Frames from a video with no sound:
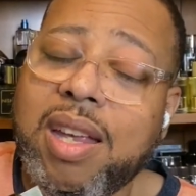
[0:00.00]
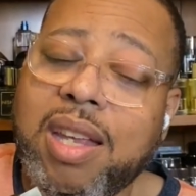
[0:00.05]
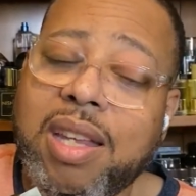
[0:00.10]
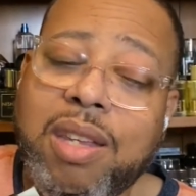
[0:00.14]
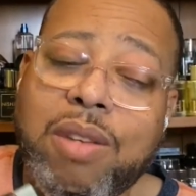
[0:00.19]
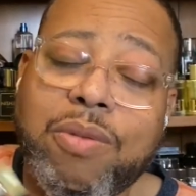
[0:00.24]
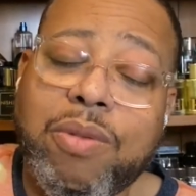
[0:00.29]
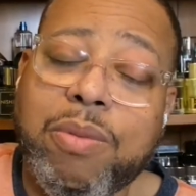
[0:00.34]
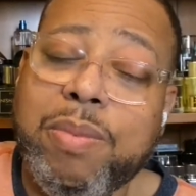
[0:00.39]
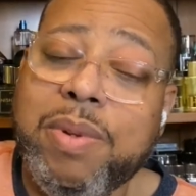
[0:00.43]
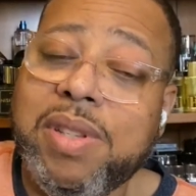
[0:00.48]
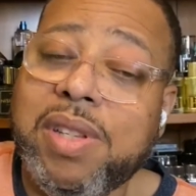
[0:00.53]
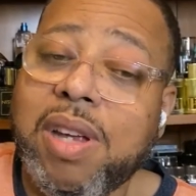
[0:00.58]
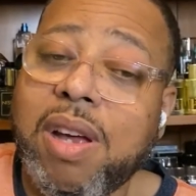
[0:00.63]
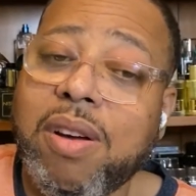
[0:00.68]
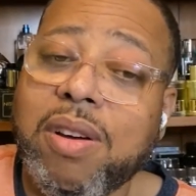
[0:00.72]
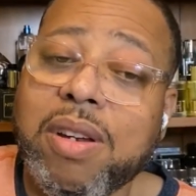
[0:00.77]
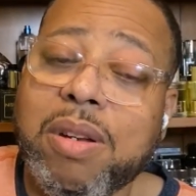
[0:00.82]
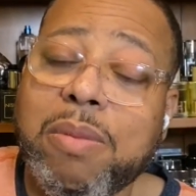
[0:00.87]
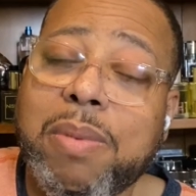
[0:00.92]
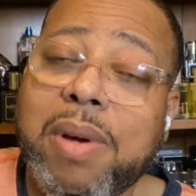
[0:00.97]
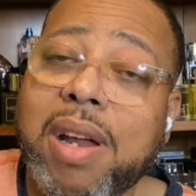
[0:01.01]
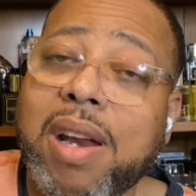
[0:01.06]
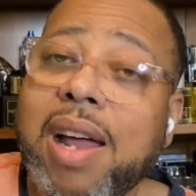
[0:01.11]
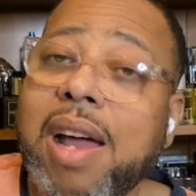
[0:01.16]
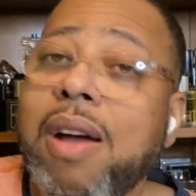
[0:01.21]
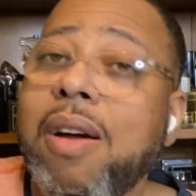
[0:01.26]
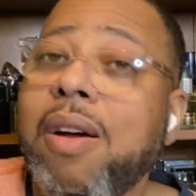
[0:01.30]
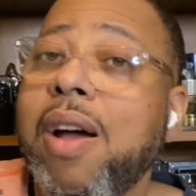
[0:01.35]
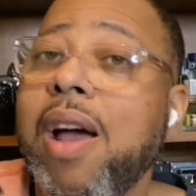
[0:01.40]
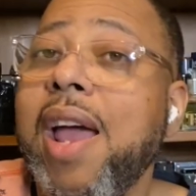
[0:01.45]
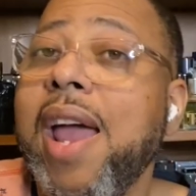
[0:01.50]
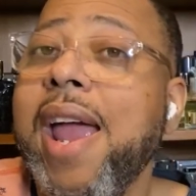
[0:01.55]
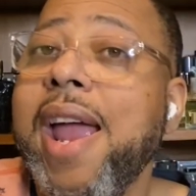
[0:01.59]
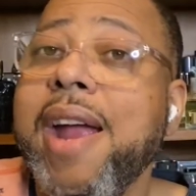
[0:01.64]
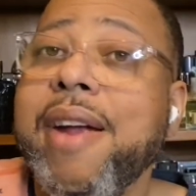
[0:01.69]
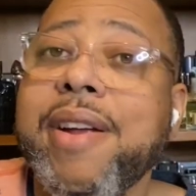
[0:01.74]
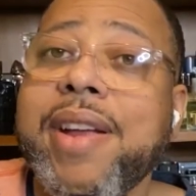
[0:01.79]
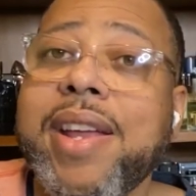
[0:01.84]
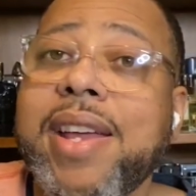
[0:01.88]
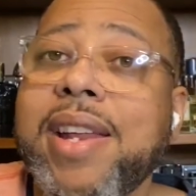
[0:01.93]
you would be talking about how
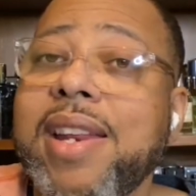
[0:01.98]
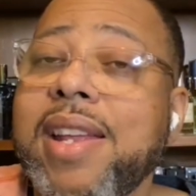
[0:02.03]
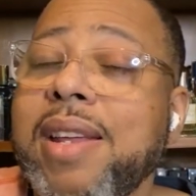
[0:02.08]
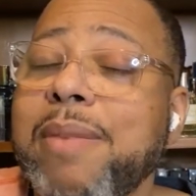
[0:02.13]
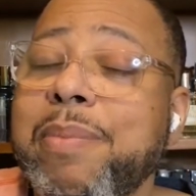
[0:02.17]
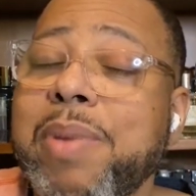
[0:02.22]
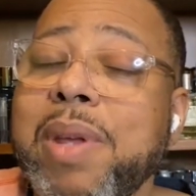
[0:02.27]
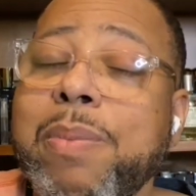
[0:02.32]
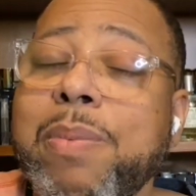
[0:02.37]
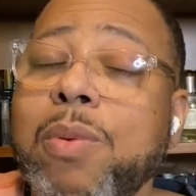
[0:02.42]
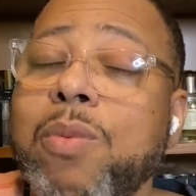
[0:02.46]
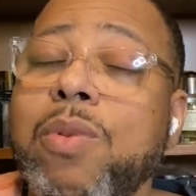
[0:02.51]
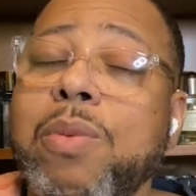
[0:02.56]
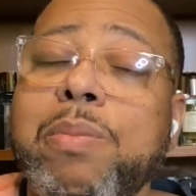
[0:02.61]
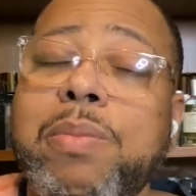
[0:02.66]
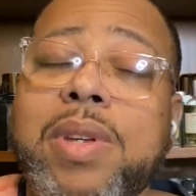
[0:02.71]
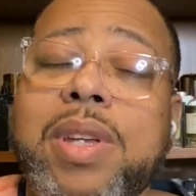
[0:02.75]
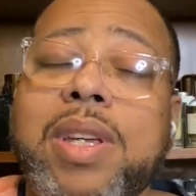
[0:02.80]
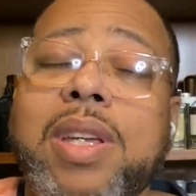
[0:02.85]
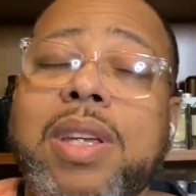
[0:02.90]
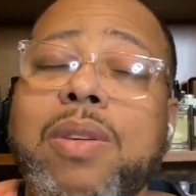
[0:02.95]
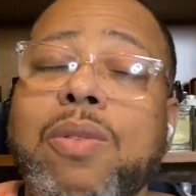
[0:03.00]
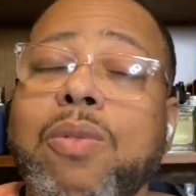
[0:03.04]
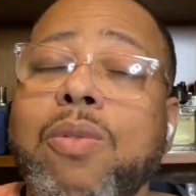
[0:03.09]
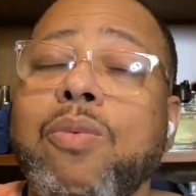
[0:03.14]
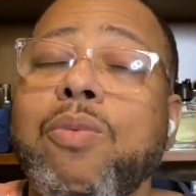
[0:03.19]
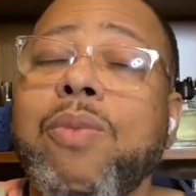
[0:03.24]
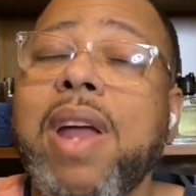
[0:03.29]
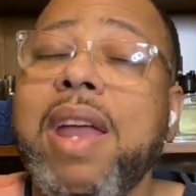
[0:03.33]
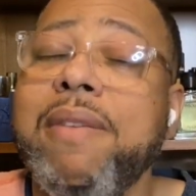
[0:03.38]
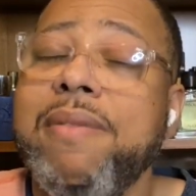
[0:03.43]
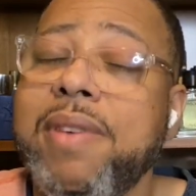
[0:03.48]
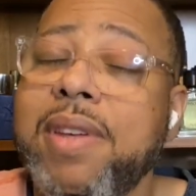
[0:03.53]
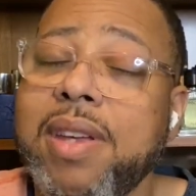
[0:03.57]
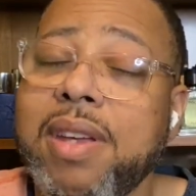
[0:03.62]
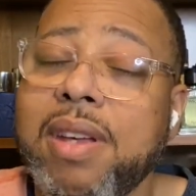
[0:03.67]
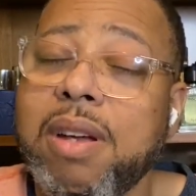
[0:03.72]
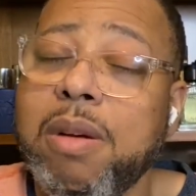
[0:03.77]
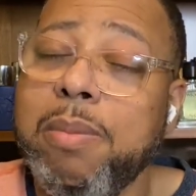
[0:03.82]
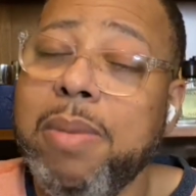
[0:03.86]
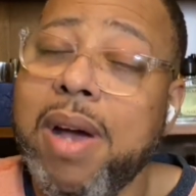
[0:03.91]
airy it is. People would be raving
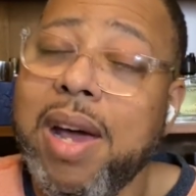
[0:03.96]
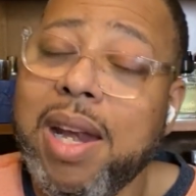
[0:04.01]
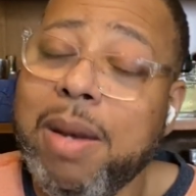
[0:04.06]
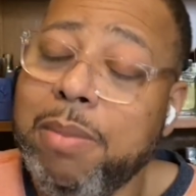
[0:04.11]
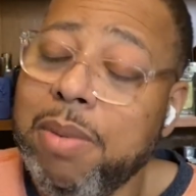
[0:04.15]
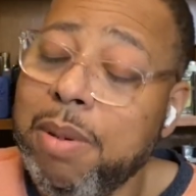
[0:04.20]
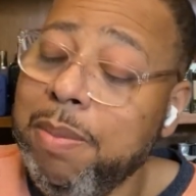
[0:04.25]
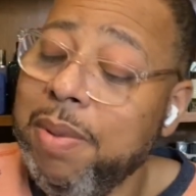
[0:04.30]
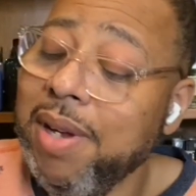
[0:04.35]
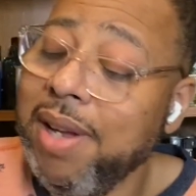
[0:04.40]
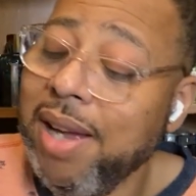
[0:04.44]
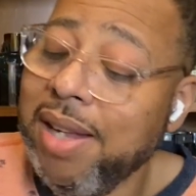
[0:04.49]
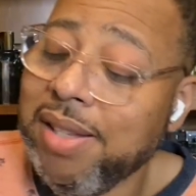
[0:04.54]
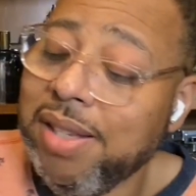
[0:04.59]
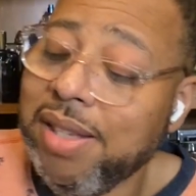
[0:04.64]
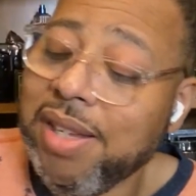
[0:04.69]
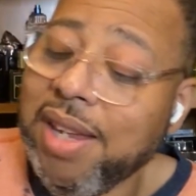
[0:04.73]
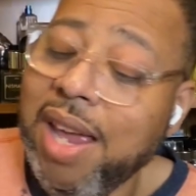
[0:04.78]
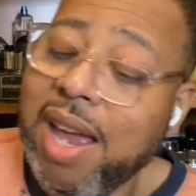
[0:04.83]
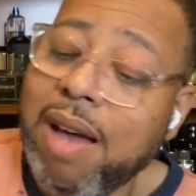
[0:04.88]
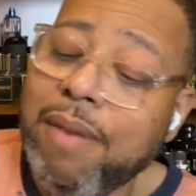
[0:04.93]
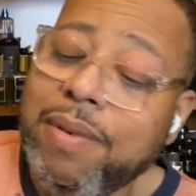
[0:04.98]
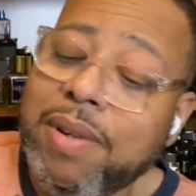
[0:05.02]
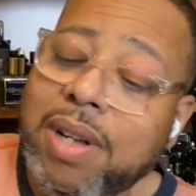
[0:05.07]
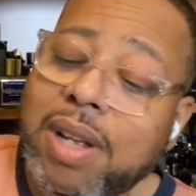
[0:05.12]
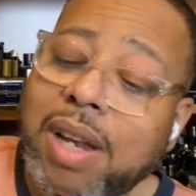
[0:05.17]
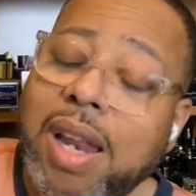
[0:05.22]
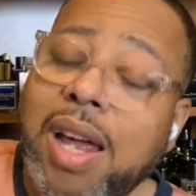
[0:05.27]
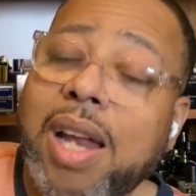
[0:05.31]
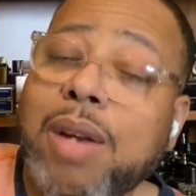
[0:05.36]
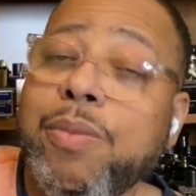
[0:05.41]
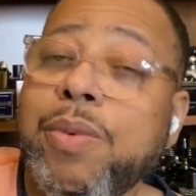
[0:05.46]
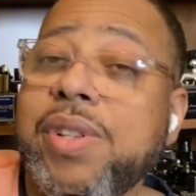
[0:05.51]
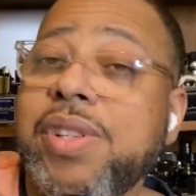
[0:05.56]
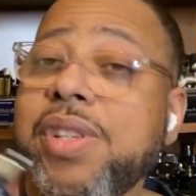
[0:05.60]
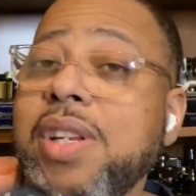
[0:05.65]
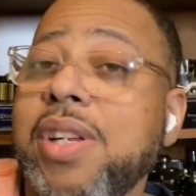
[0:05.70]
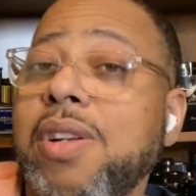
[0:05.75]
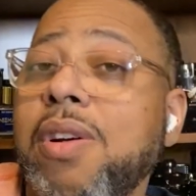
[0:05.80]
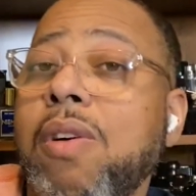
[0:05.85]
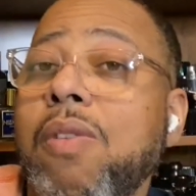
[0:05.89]
about it. But because it's Calvin Klein, we
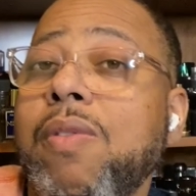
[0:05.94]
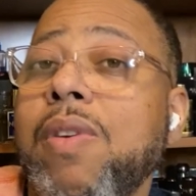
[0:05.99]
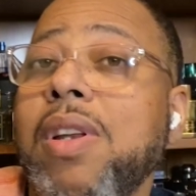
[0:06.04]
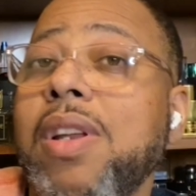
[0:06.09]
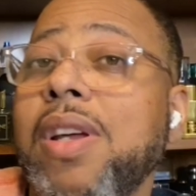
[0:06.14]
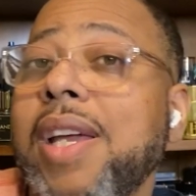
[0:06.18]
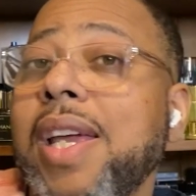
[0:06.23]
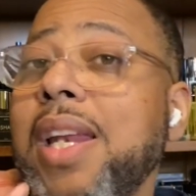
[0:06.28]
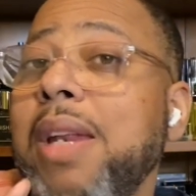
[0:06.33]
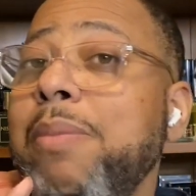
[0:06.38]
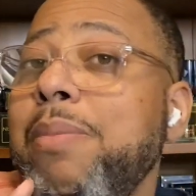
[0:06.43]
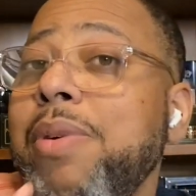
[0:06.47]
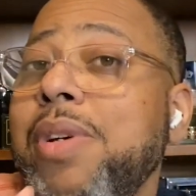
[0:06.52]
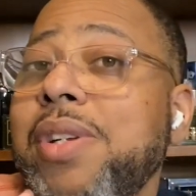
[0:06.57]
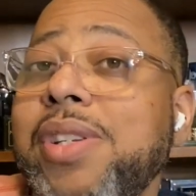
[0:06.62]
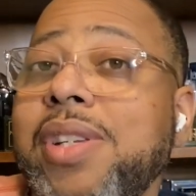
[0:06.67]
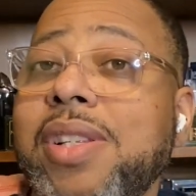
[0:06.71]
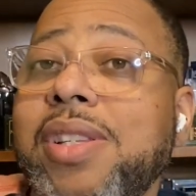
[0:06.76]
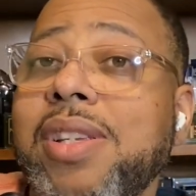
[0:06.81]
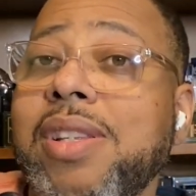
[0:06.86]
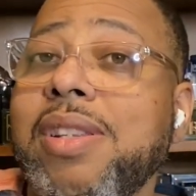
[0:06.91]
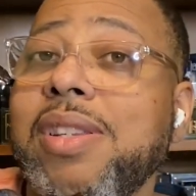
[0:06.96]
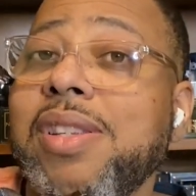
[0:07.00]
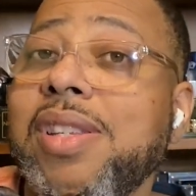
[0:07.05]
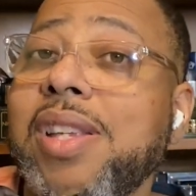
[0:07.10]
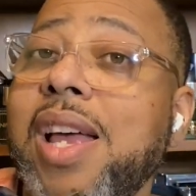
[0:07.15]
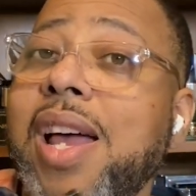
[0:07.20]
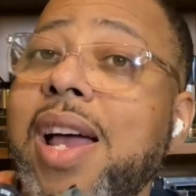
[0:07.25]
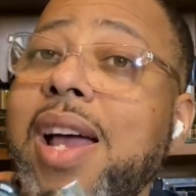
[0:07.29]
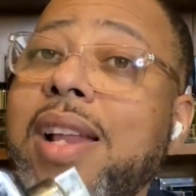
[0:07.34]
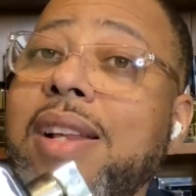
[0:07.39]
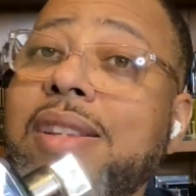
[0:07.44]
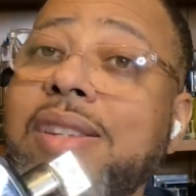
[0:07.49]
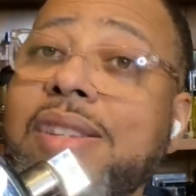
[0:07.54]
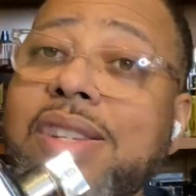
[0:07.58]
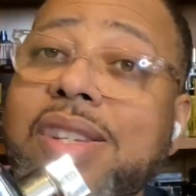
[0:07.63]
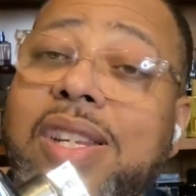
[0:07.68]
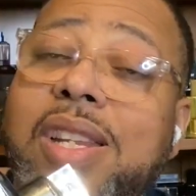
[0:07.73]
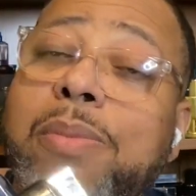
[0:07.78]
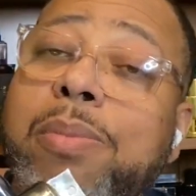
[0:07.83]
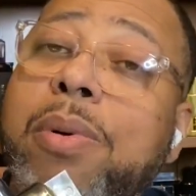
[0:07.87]
tend to overlook it and push it to the side.
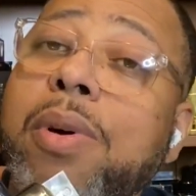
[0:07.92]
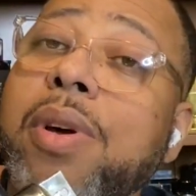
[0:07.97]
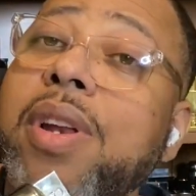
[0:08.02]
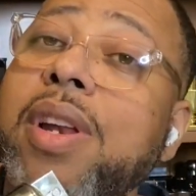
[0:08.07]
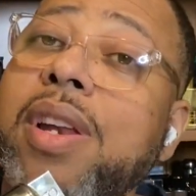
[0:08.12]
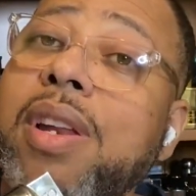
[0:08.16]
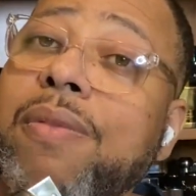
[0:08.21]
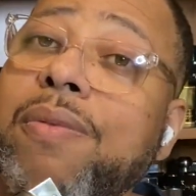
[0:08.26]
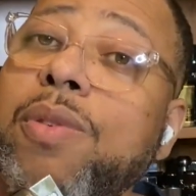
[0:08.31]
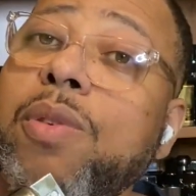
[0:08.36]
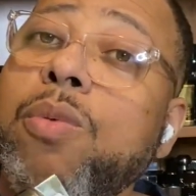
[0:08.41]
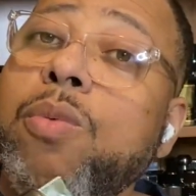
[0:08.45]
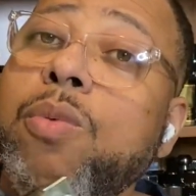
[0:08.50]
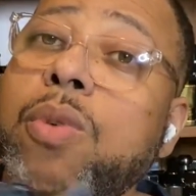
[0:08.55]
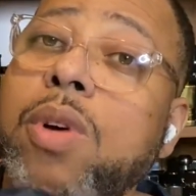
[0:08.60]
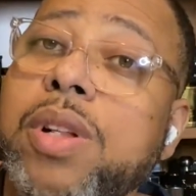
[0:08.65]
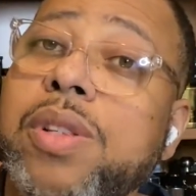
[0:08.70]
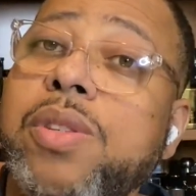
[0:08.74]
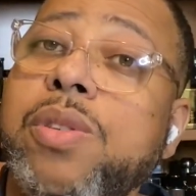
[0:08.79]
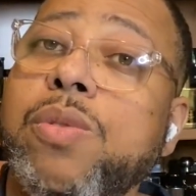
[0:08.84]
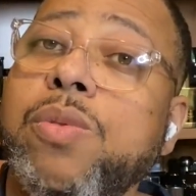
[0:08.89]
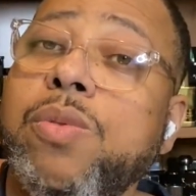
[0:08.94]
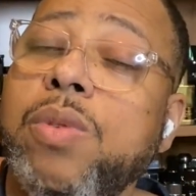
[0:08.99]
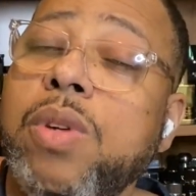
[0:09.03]
Sleep on it if you want to.